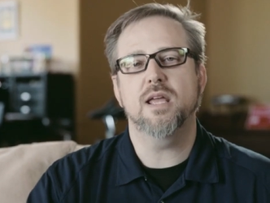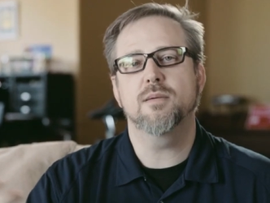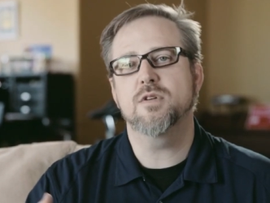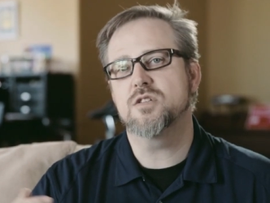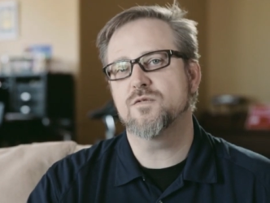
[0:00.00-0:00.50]

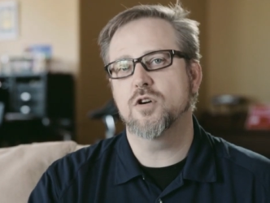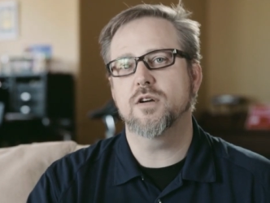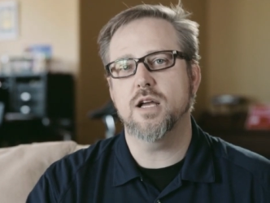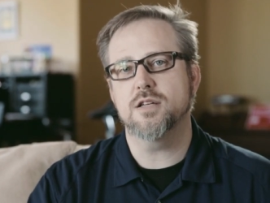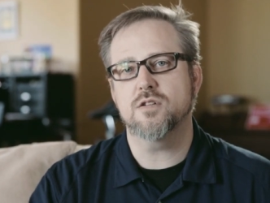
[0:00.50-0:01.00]
payments for
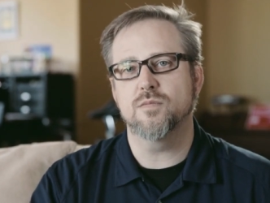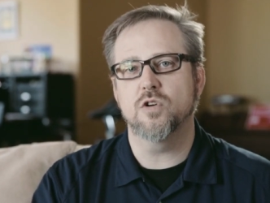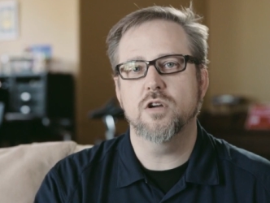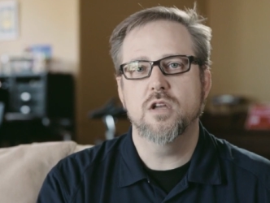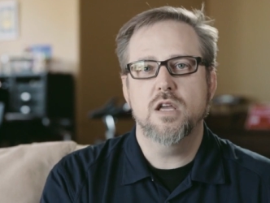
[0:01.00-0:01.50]
a
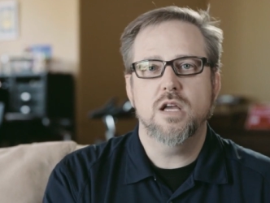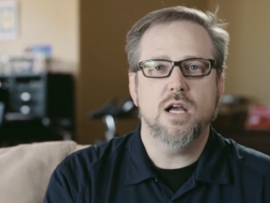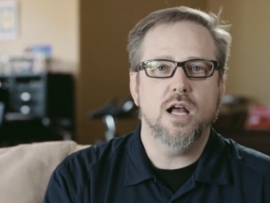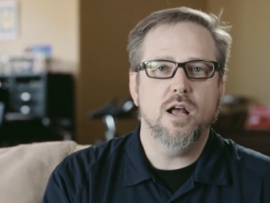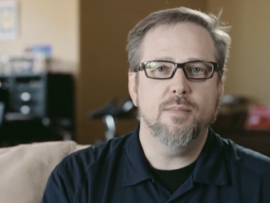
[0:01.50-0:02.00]
customer,
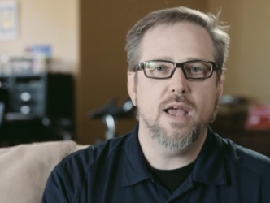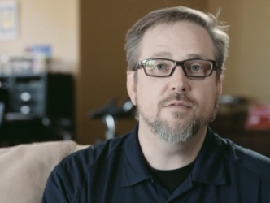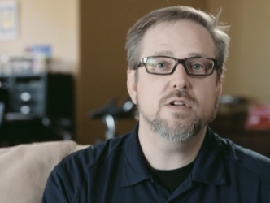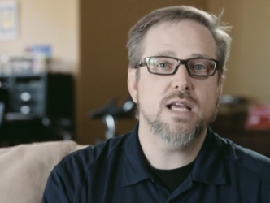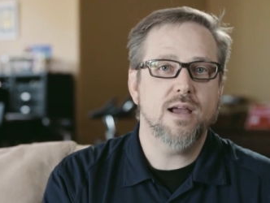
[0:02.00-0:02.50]

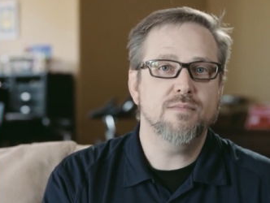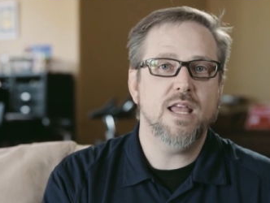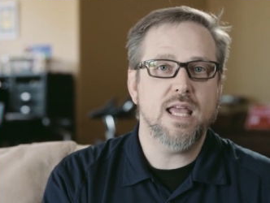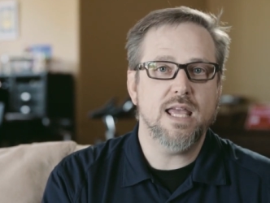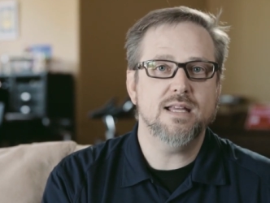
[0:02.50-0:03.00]
every time
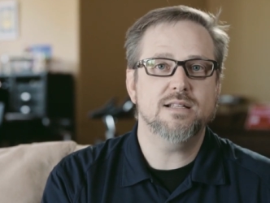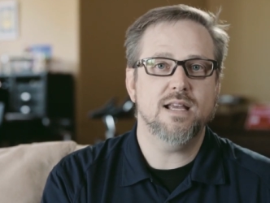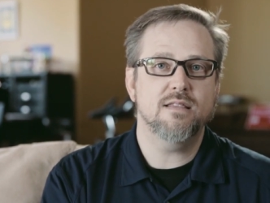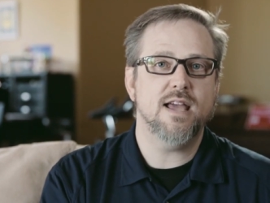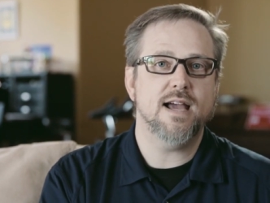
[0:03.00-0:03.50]
they hit
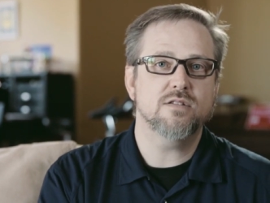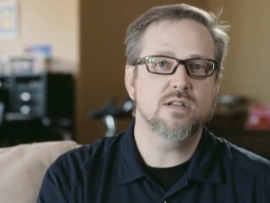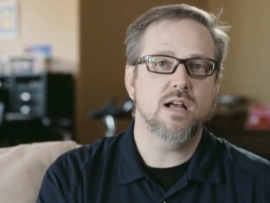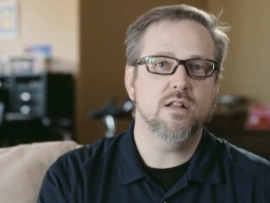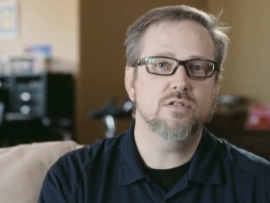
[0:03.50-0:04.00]

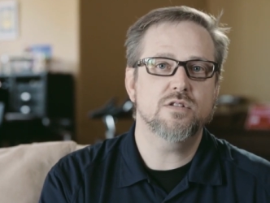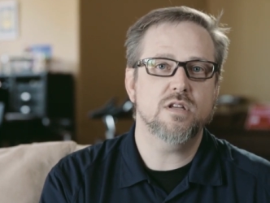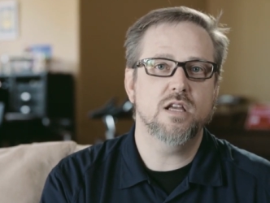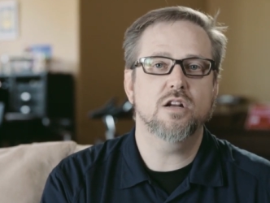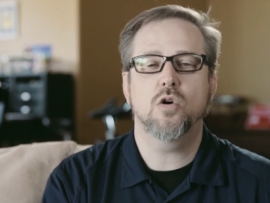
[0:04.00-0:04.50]

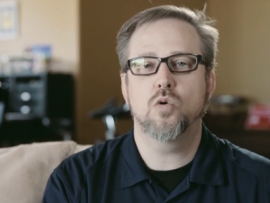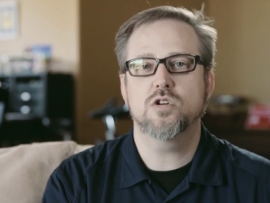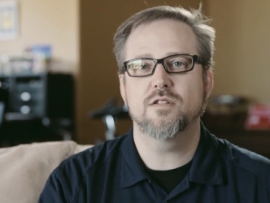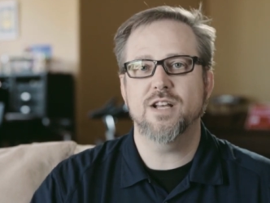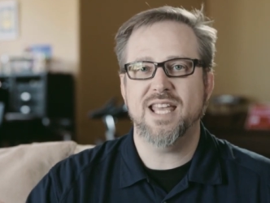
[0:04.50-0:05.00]
$10,000 in a
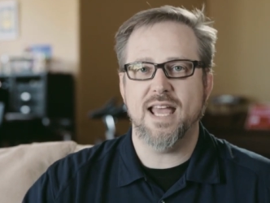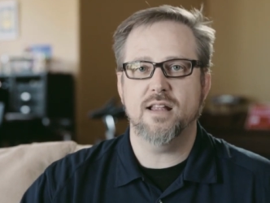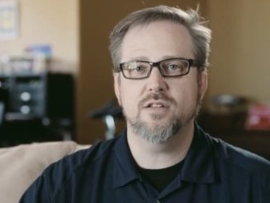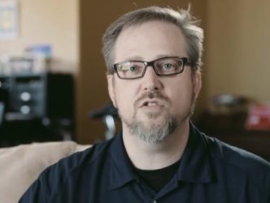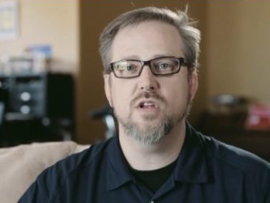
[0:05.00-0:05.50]
course of a
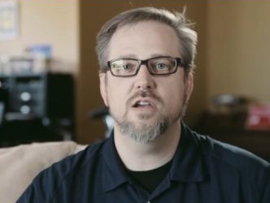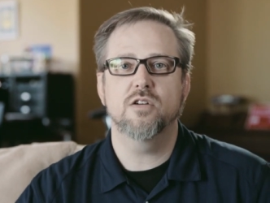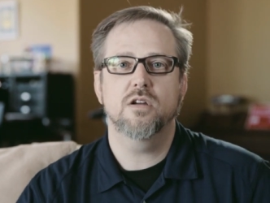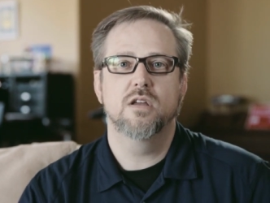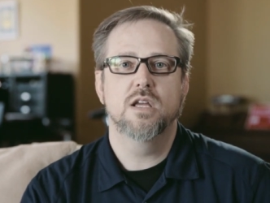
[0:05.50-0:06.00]
calendar
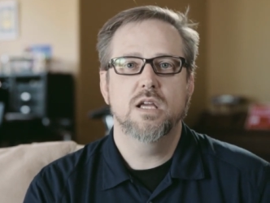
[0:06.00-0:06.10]
year,